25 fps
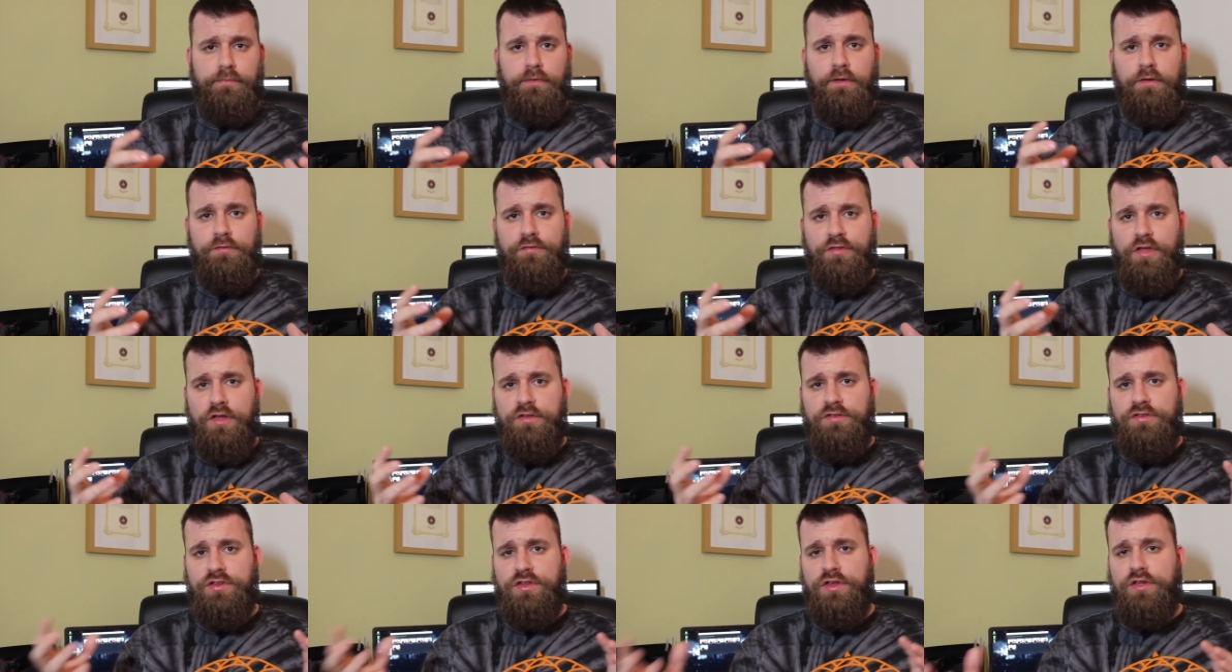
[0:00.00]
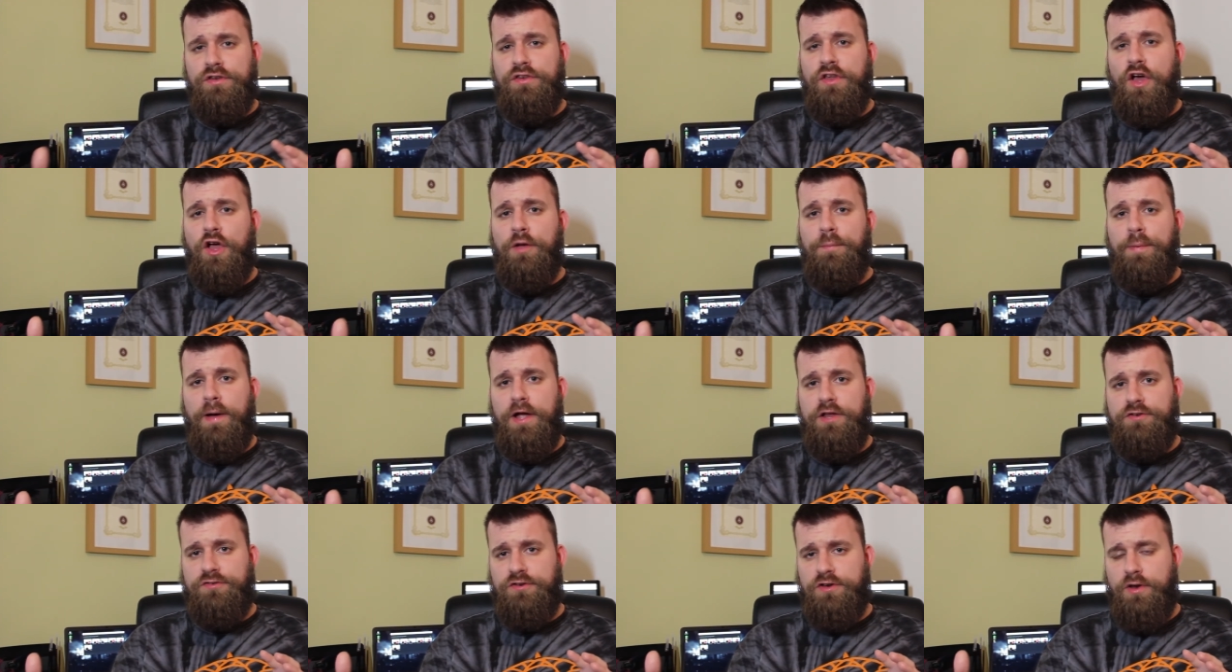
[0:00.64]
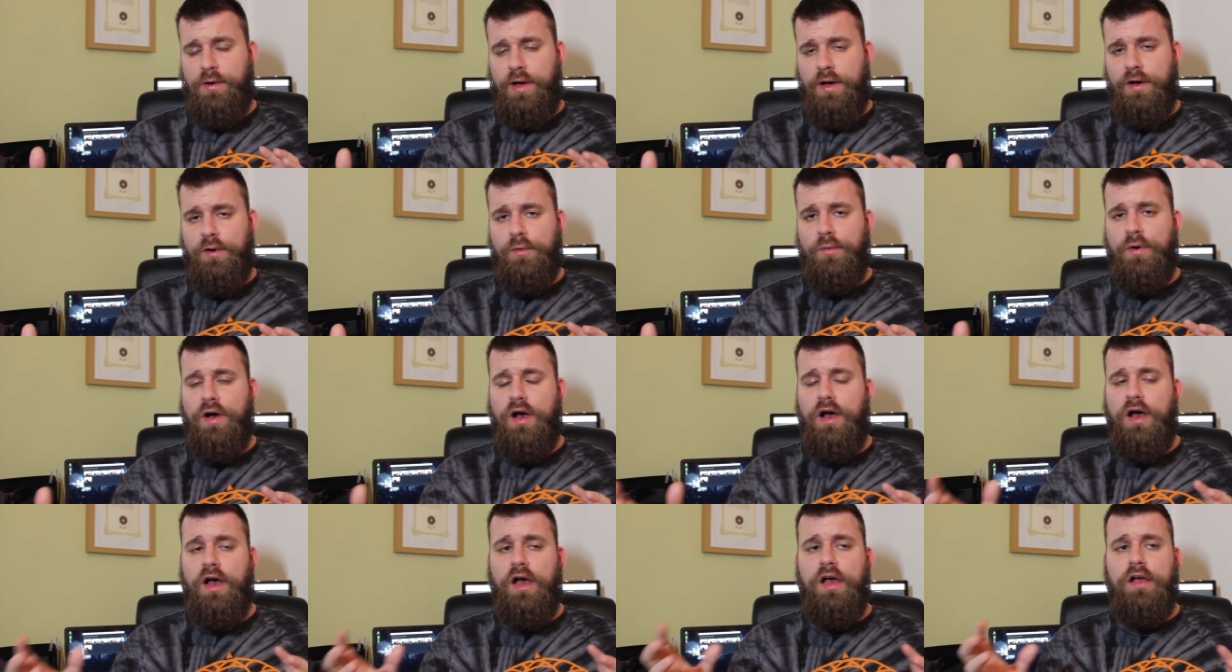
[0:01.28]
for those of you who know Patreon, know how it
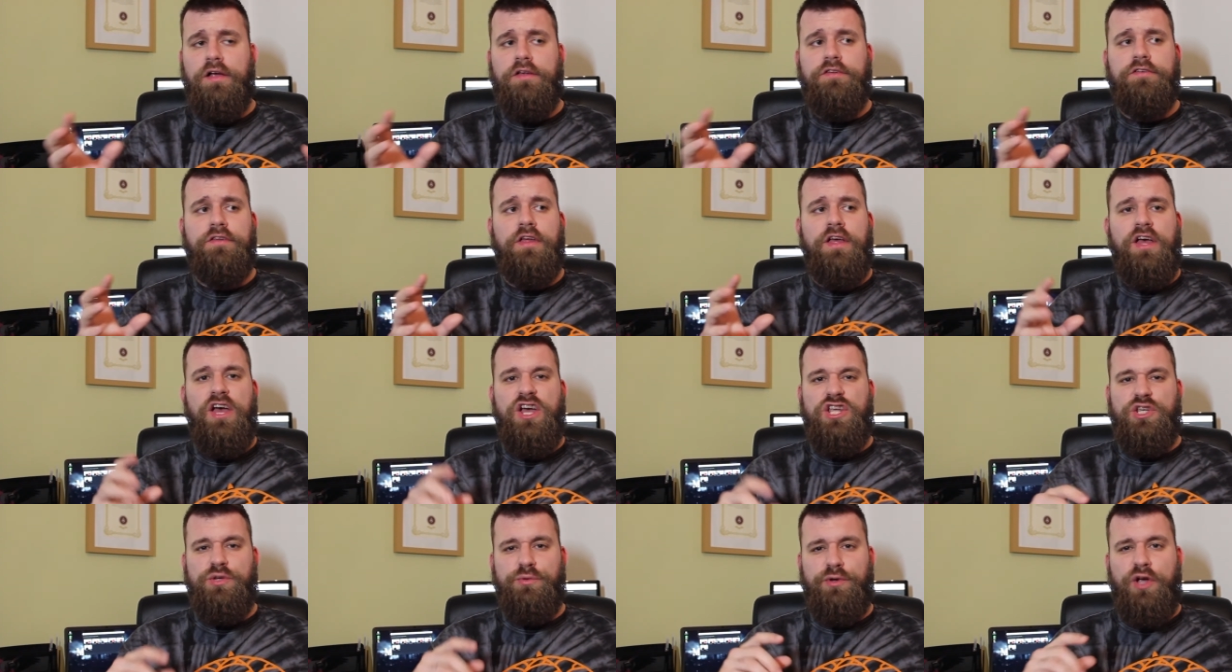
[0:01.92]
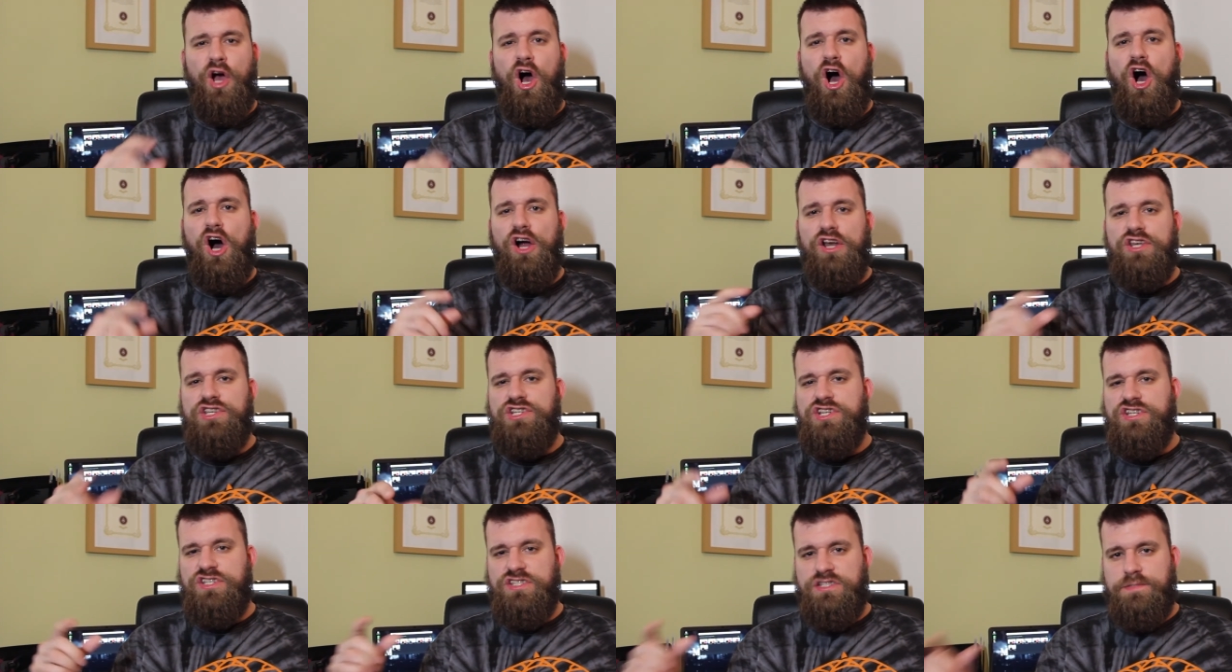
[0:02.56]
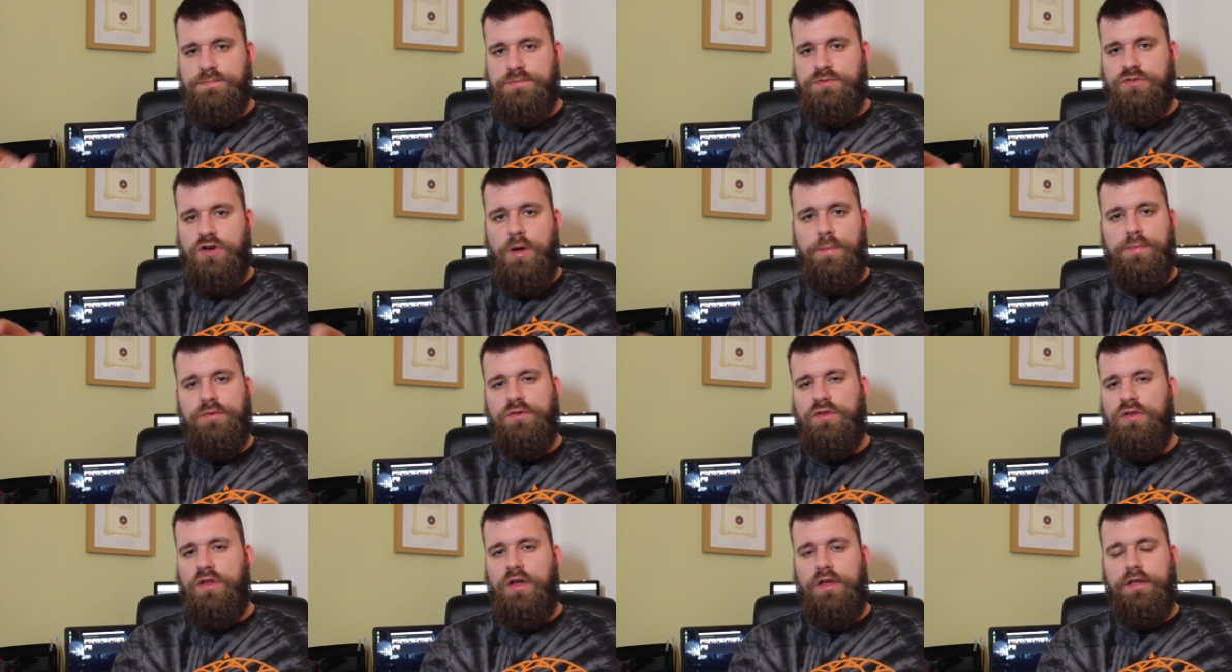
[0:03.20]
works, you can't just subscribe.
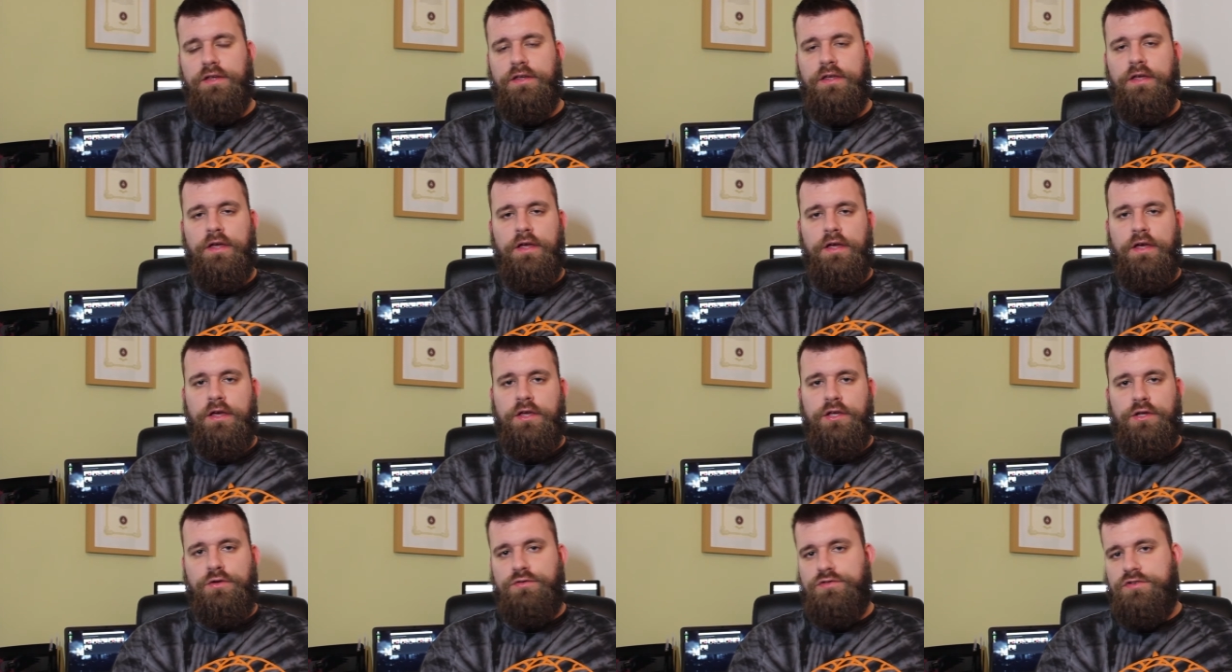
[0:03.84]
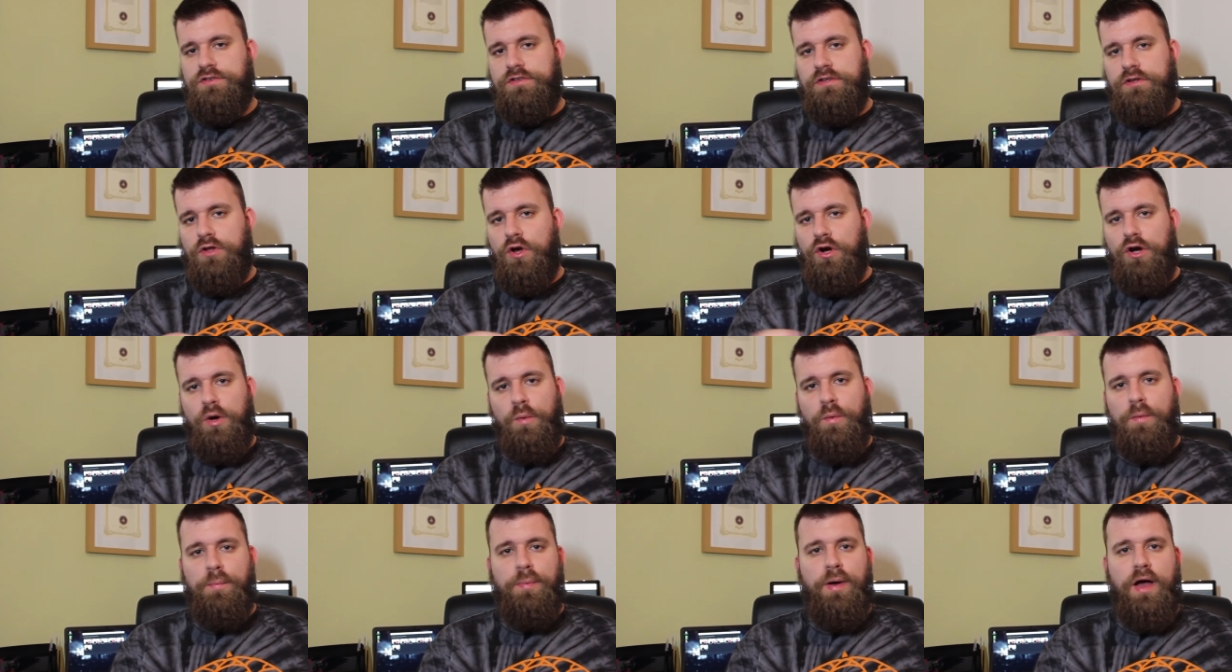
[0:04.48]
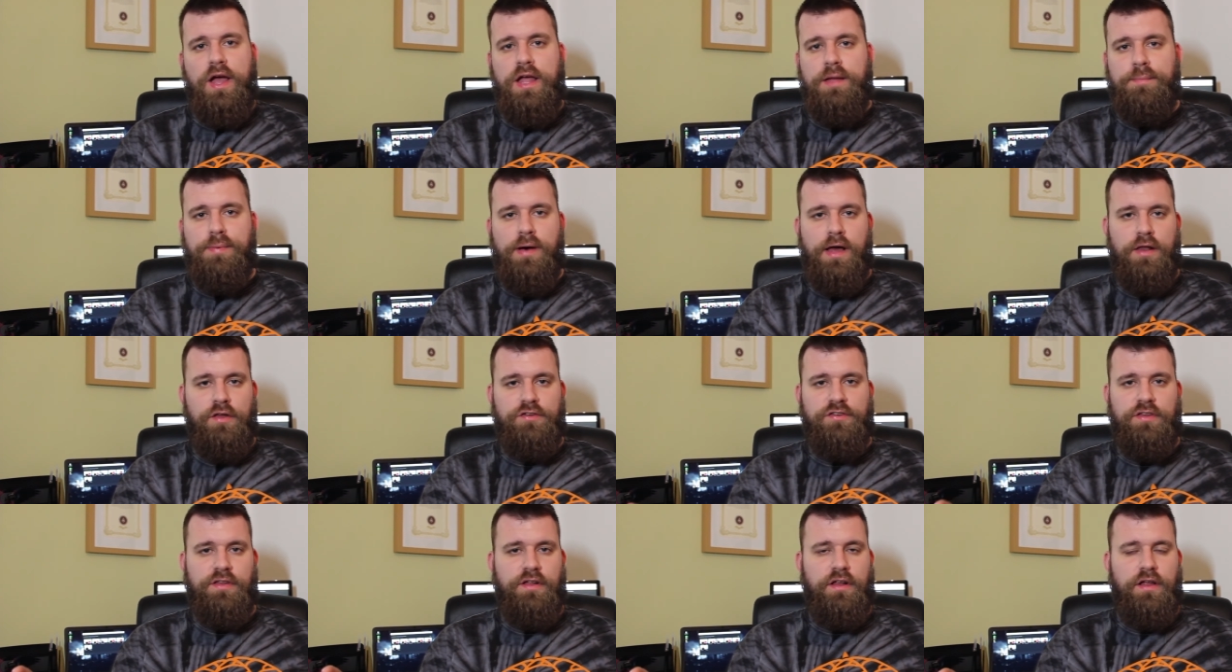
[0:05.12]
It's not like you just log on with PayPal
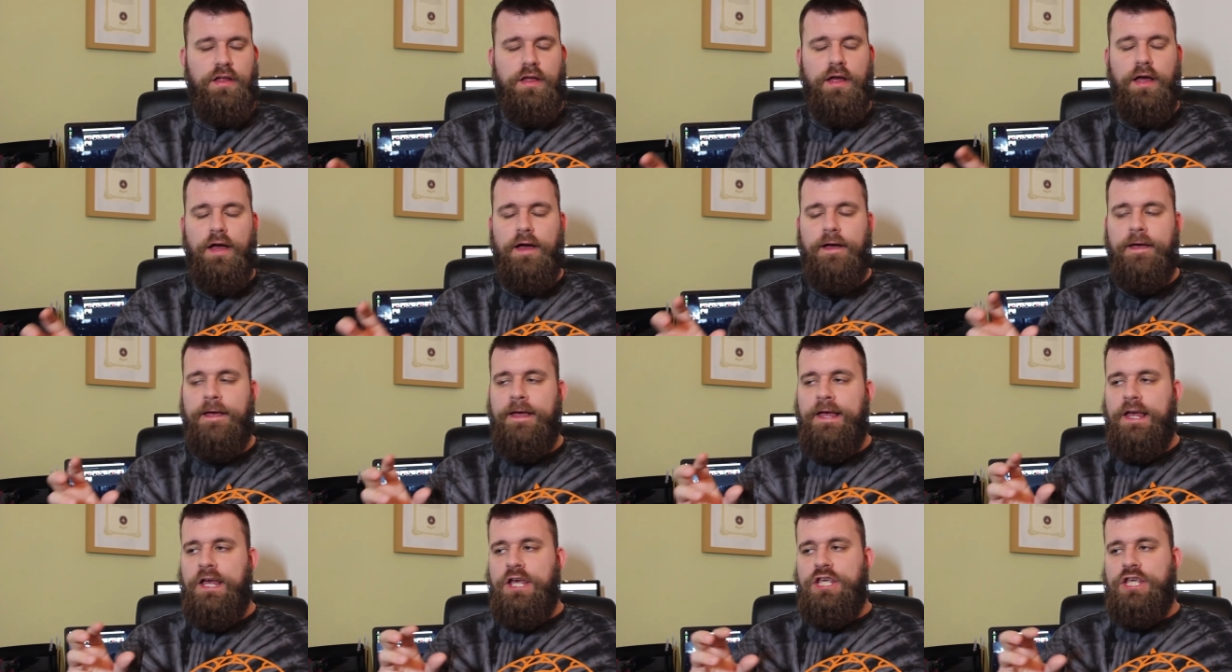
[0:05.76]
or something like that.